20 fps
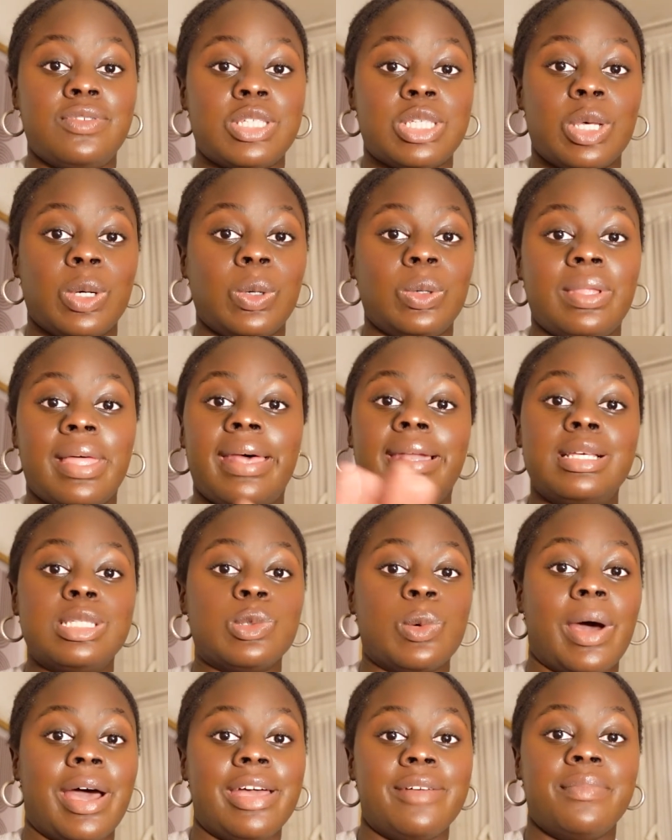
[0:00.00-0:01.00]
So that
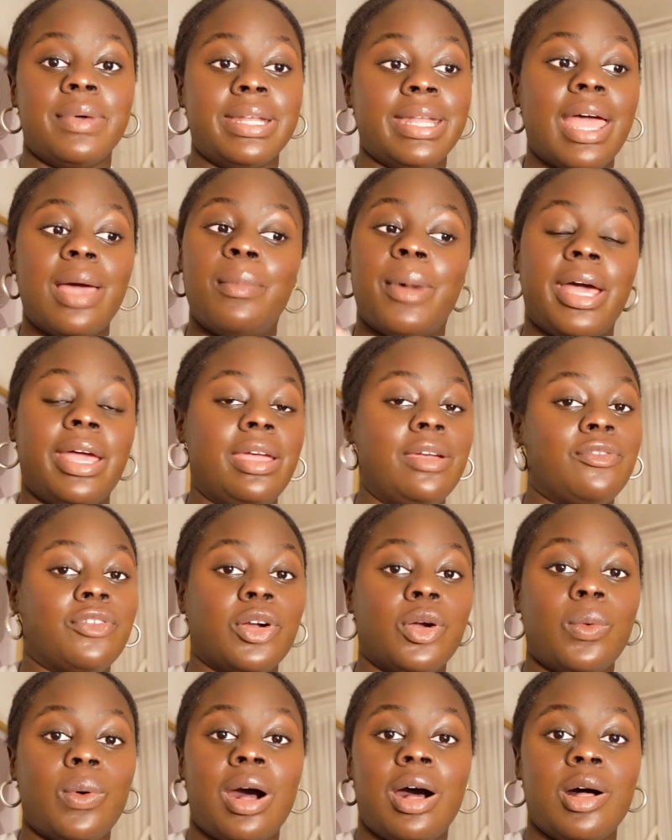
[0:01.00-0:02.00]
is why I've been MIA
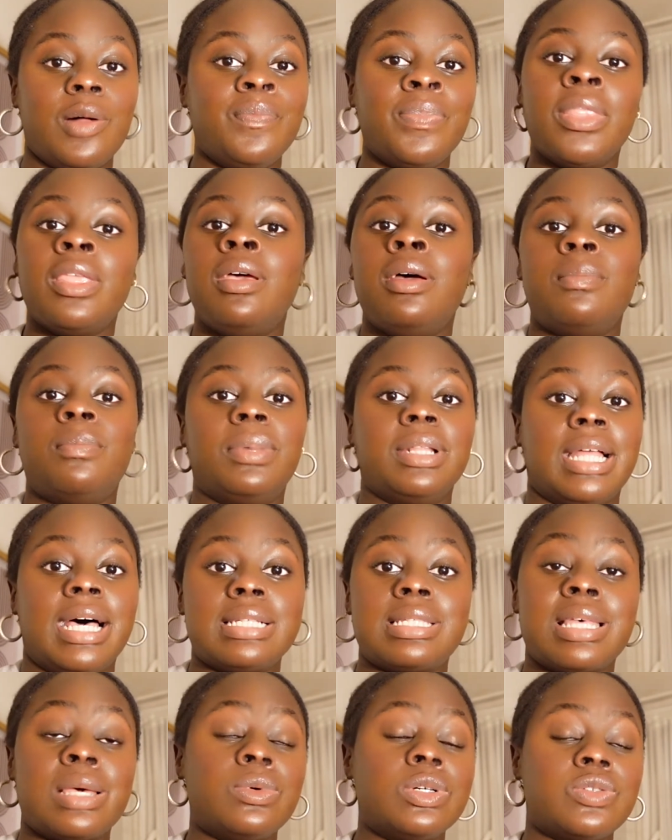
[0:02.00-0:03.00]
for a while. But
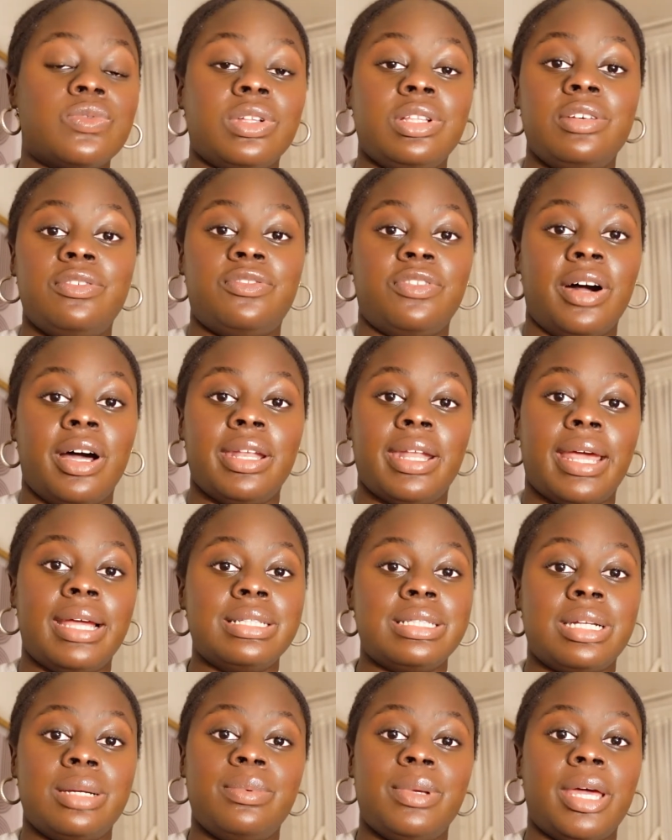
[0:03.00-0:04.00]
last night was really fun. I
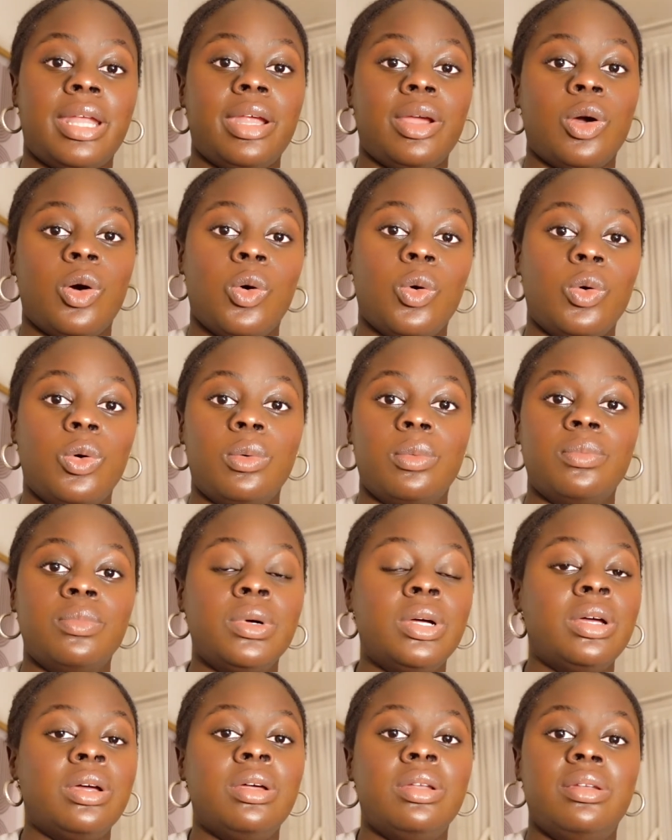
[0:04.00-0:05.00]
ended up getting home
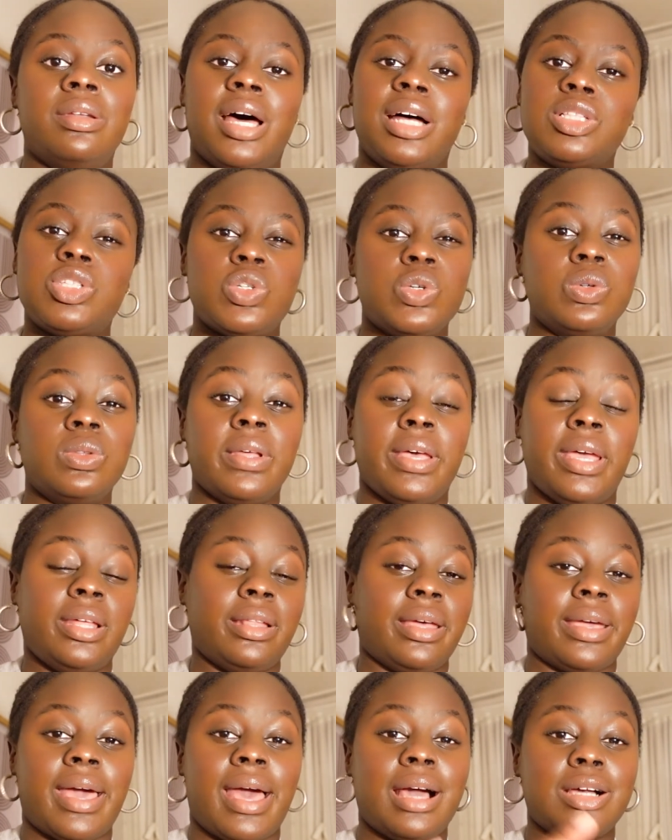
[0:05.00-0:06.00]
not too late.
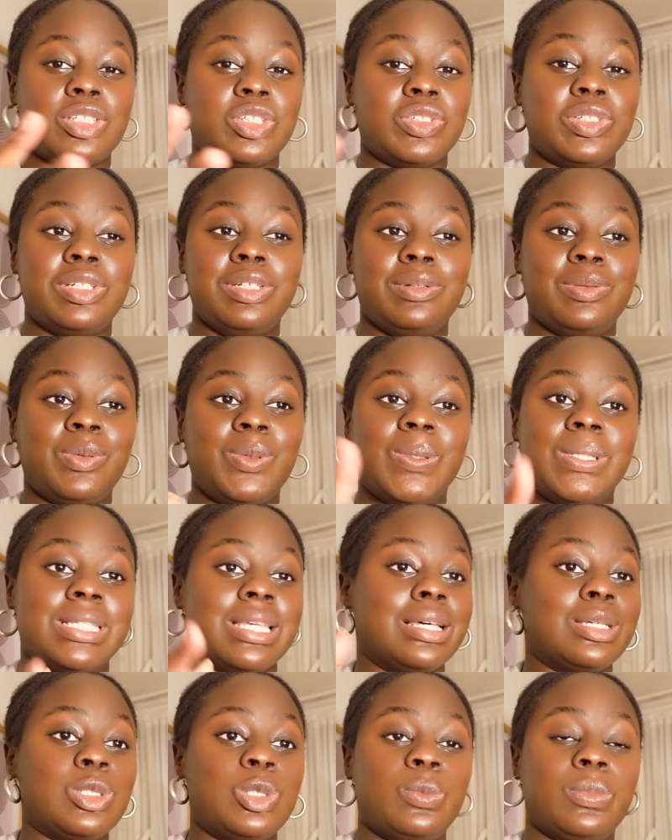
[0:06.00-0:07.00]
Like I actually was
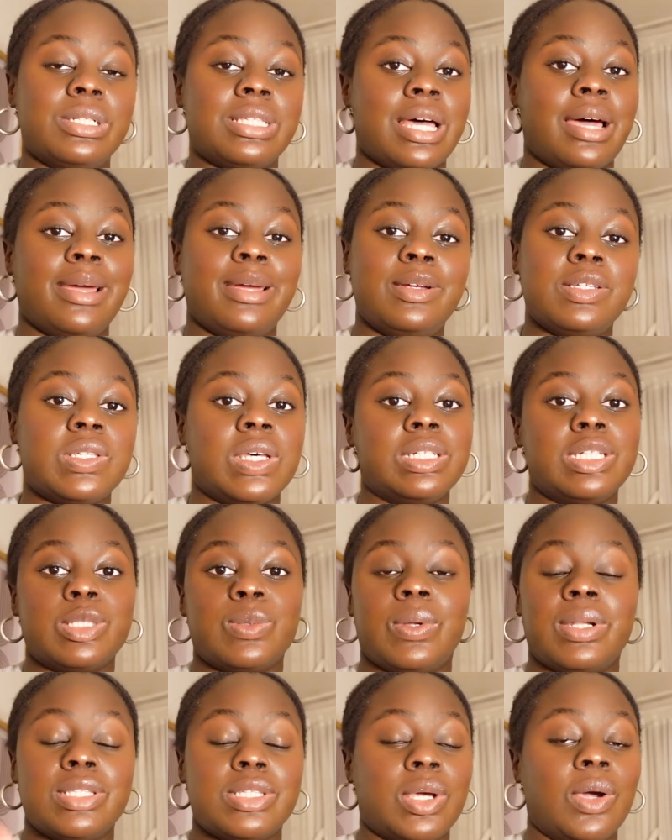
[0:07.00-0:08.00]
like super tired, so I just
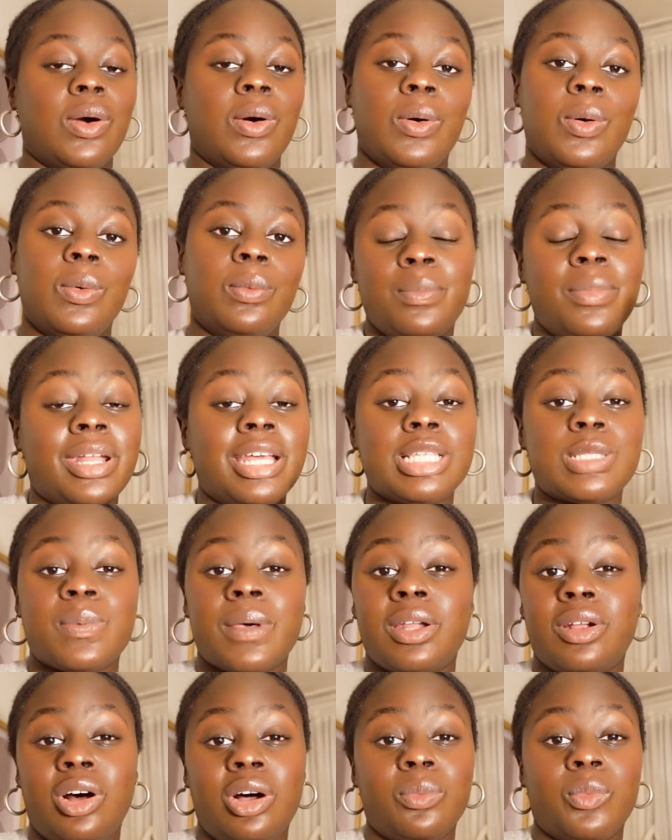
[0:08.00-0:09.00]
wanted to go home. But I
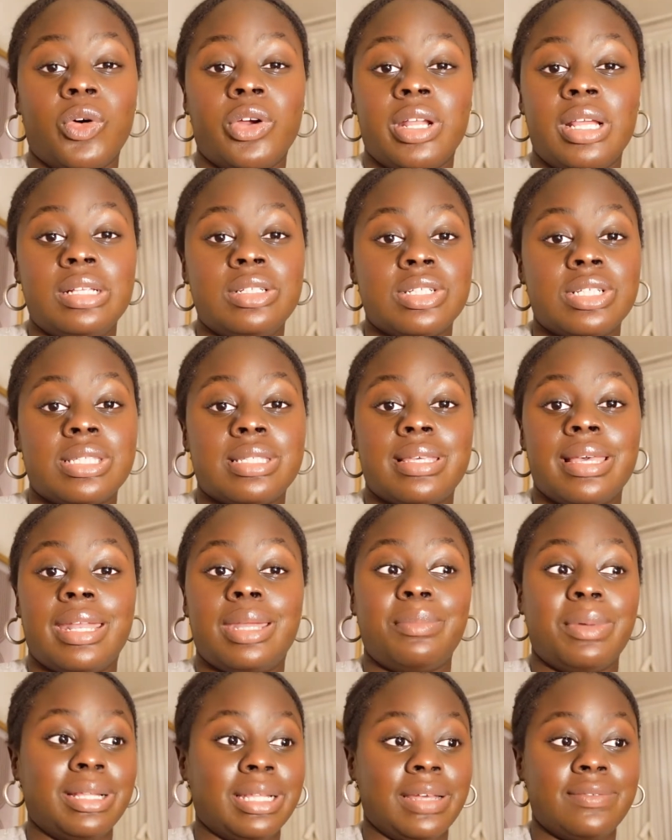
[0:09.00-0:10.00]
spent all morning just
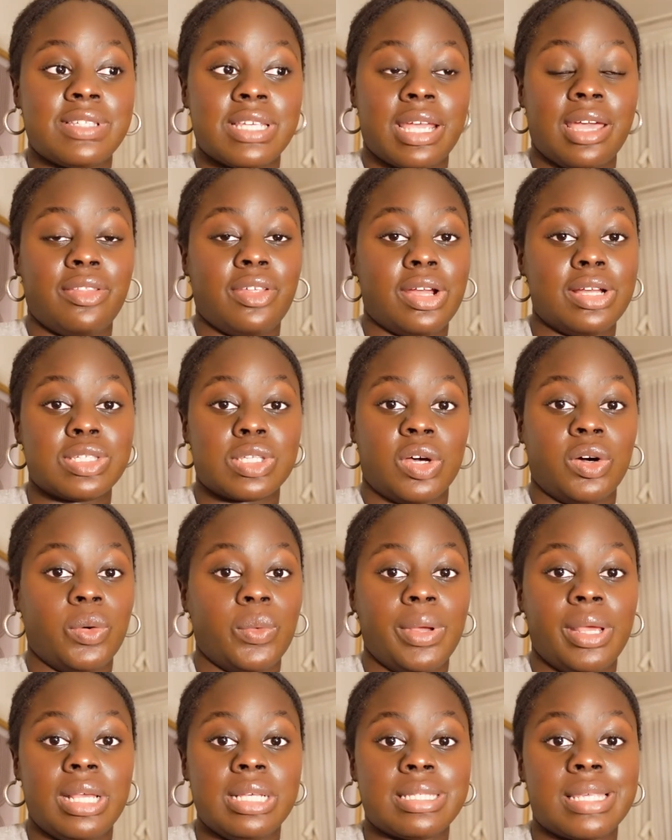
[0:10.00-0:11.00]
getting my life together as
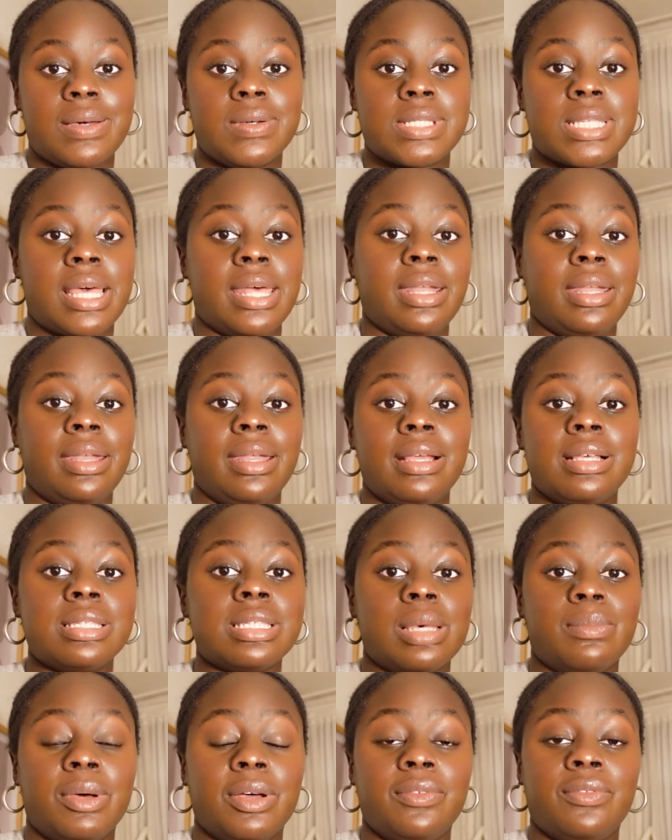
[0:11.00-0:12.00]
always. I was editing
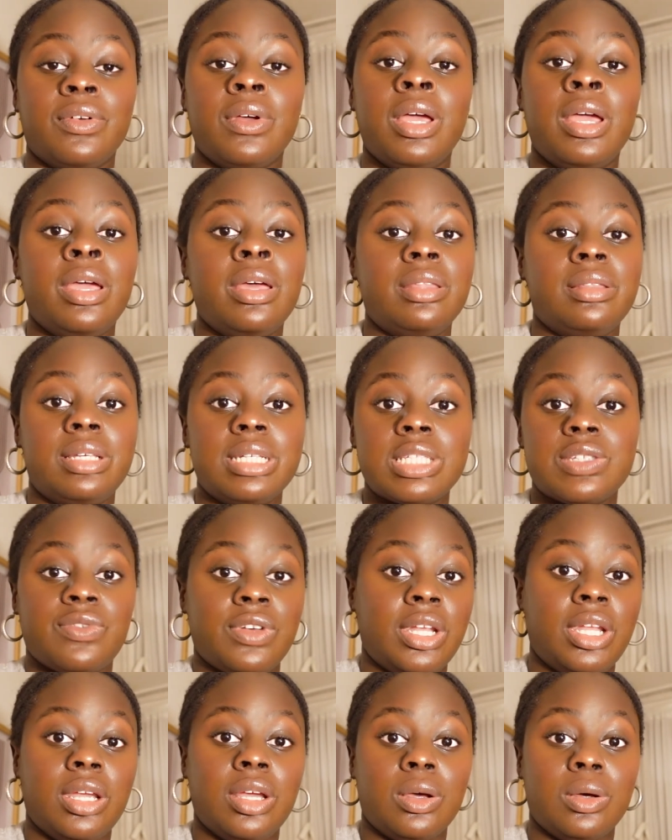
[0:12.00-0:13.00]
some of this
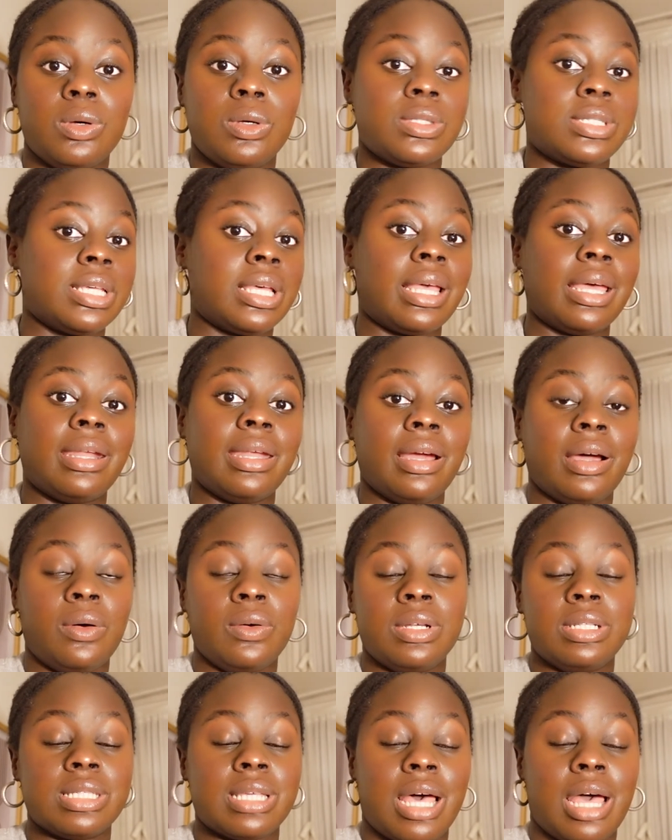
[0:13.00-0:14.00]
video to get it out
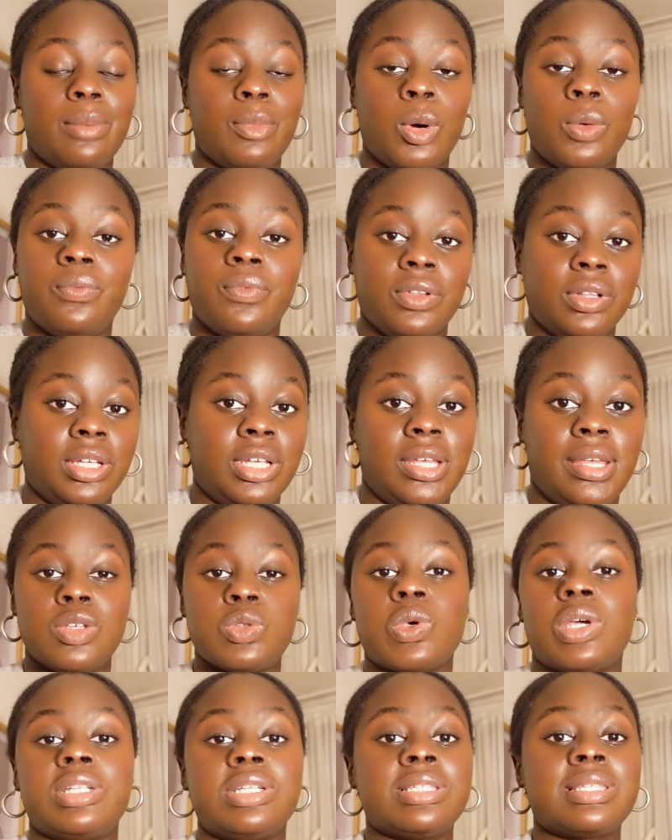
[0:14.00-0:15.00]
in time hopefully.
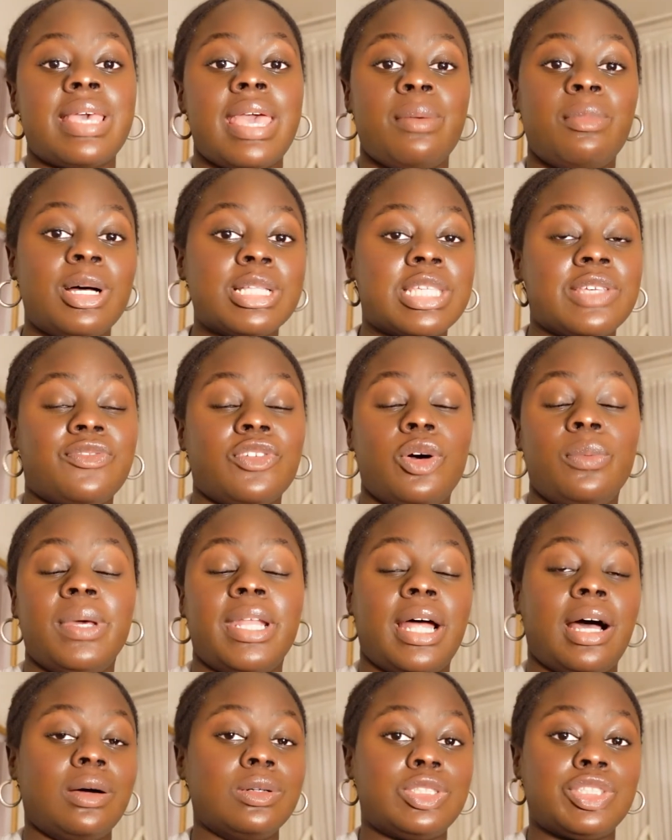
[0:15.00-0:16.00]
So I just came on to film
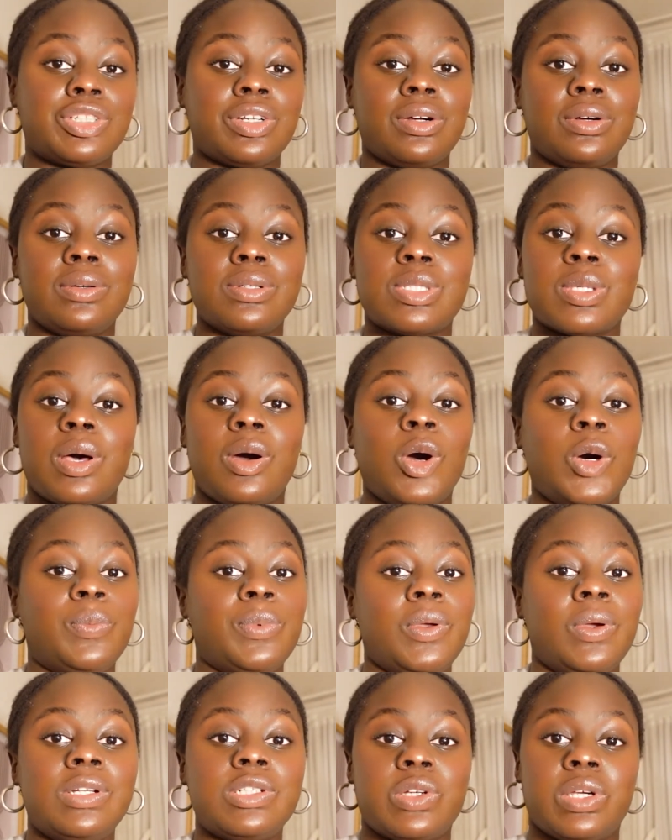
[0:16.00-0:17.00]
an outro. So I hope
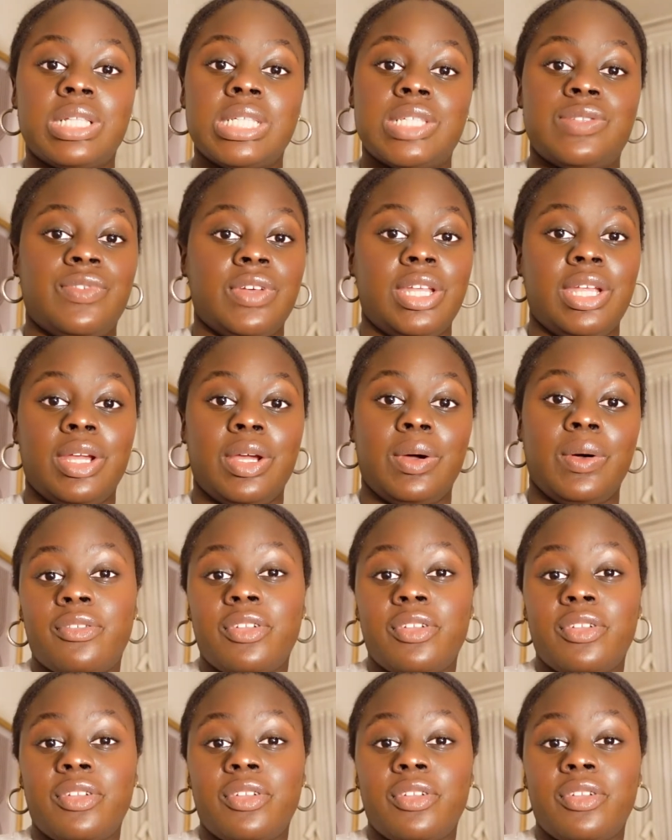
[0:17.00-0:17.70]
you enjoyed this video.